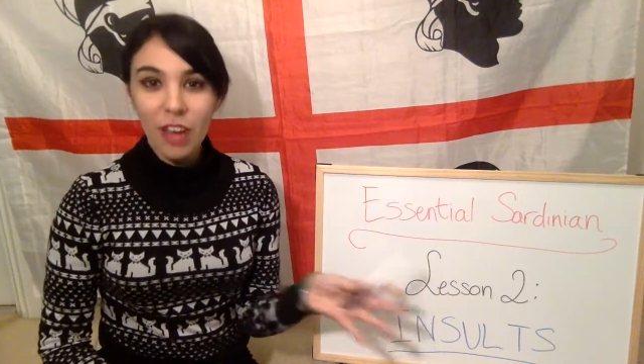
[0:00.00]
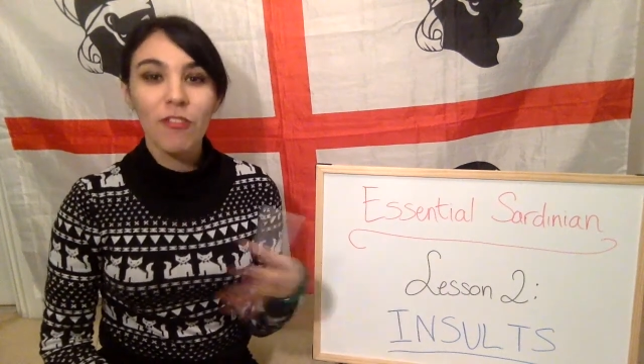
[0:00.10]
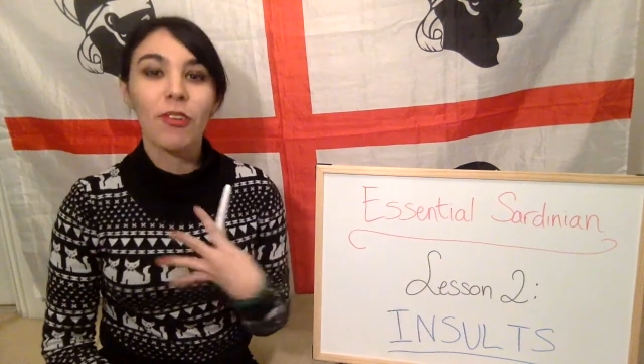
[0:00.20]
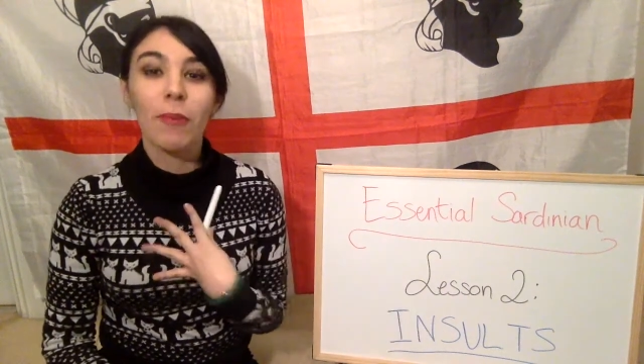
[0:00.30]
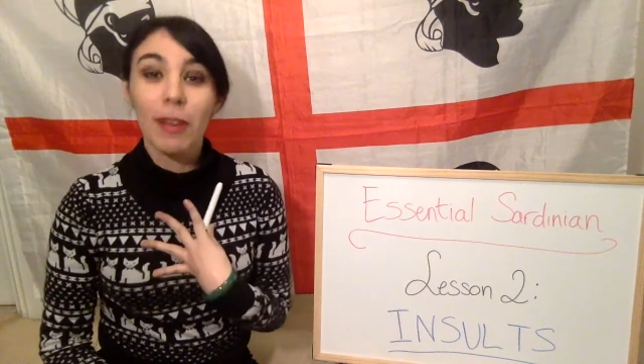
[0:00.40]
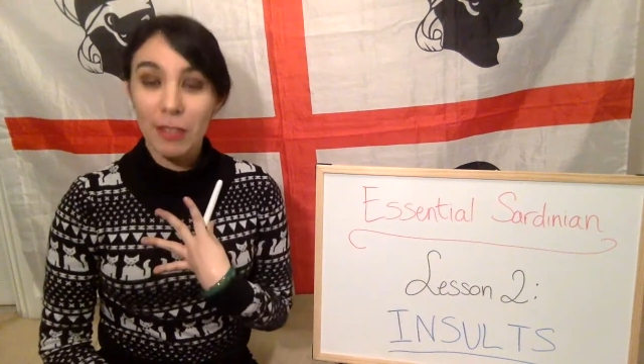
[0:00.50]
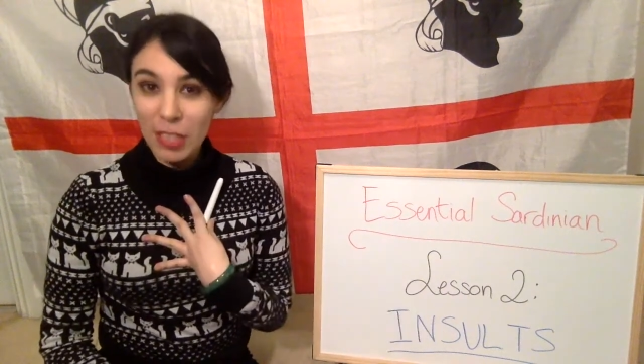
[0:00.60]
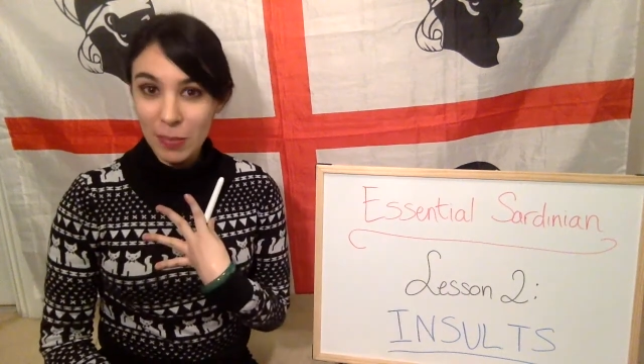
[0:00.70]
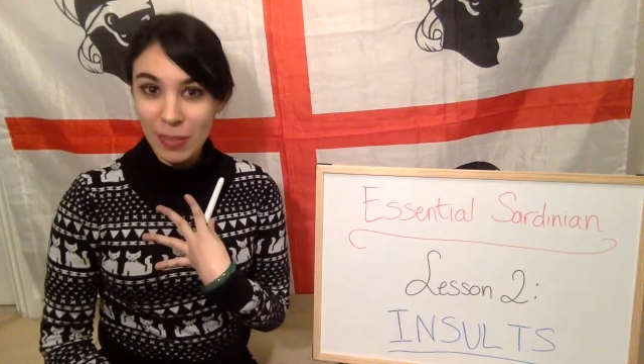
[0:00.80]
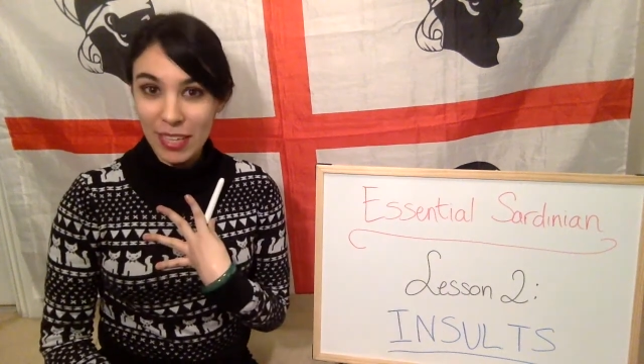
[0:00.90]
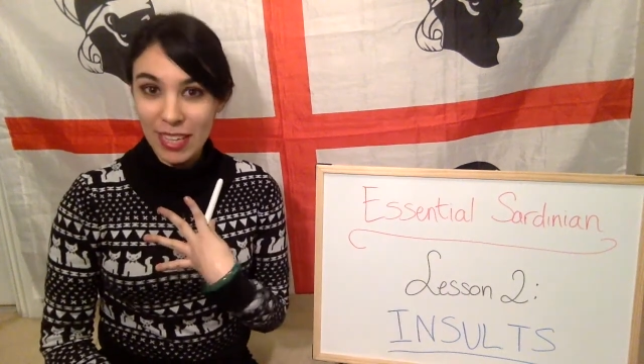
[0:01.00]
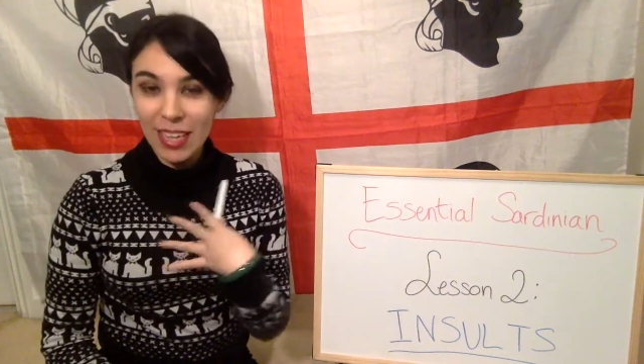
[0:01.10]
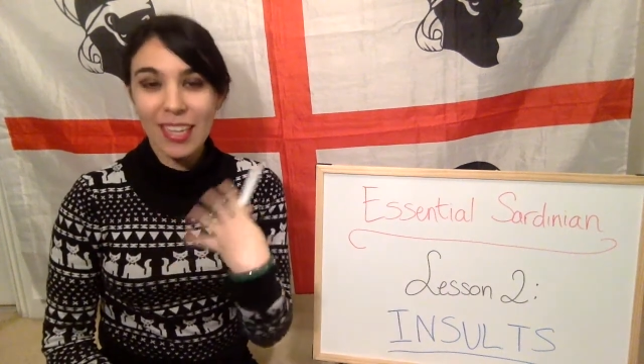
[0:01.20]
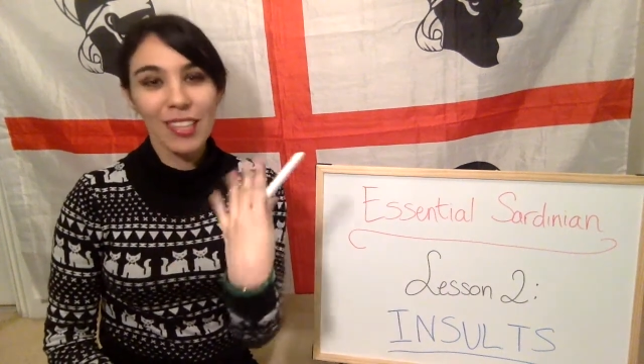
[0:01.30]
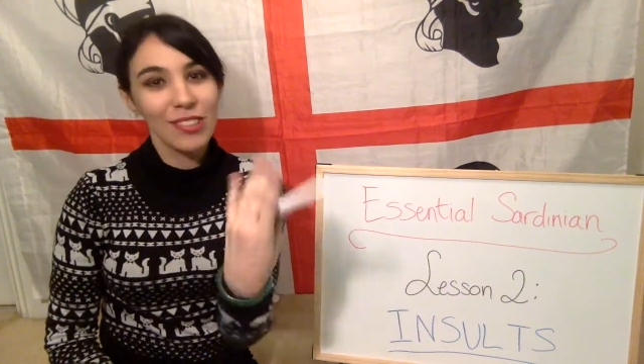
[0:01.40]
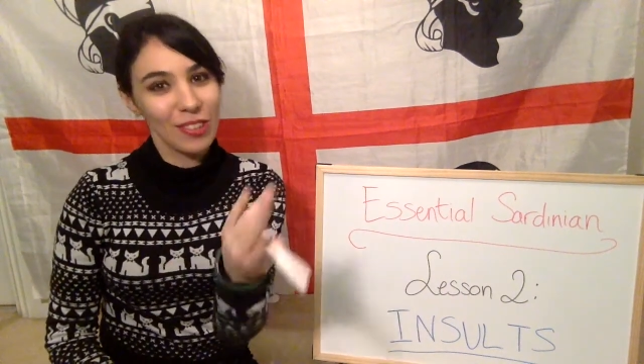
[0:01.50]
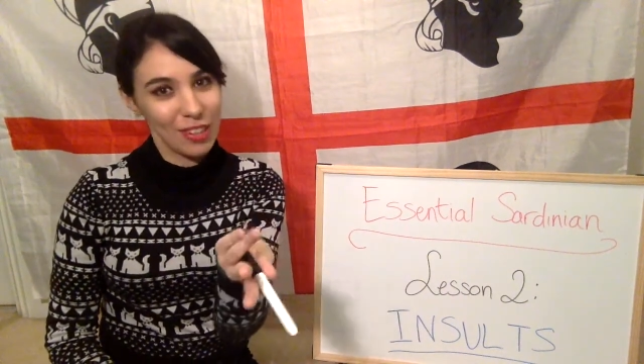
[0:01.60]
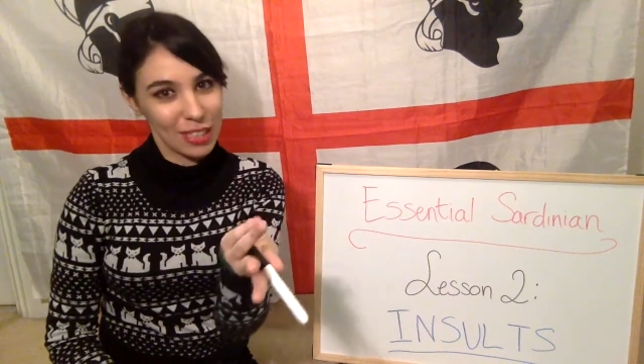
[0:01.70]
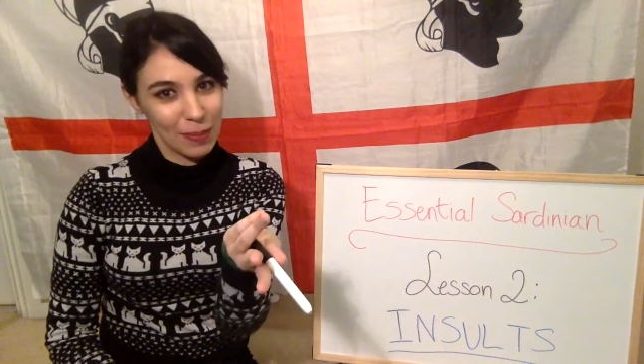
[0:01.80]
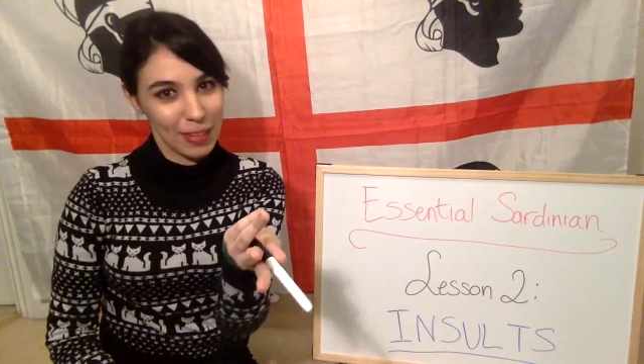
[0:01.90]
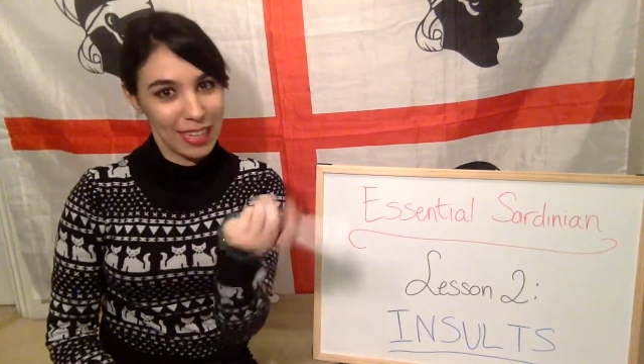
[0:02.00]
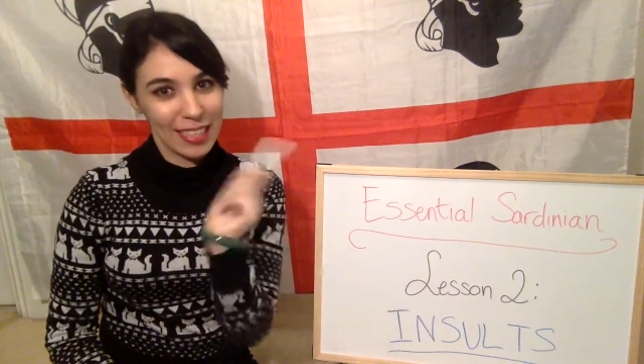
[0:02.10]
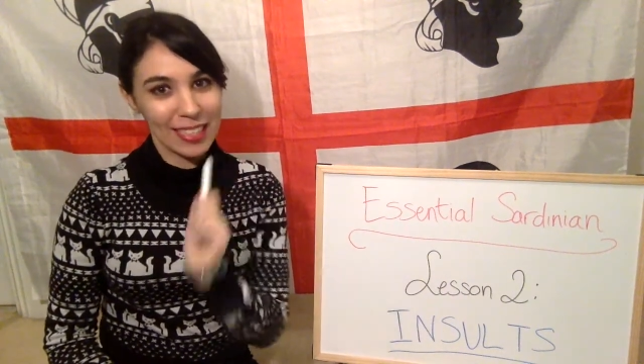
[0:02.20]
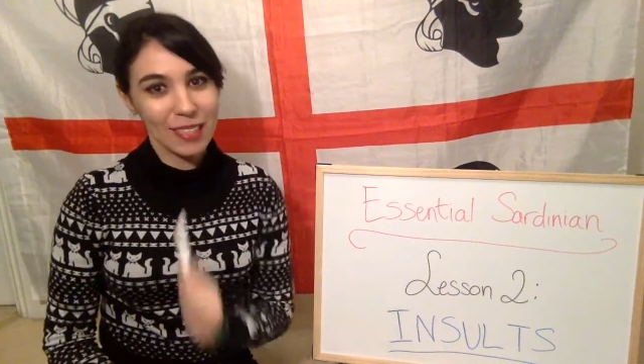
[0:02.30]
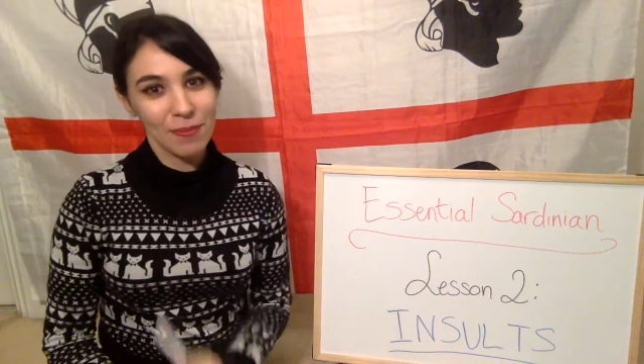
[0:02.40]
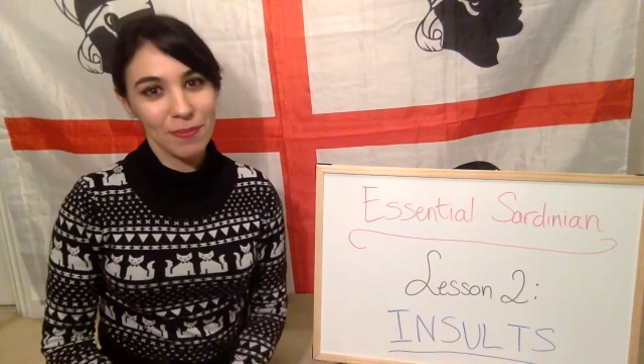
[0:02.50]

from a non-speaker to non-speakers.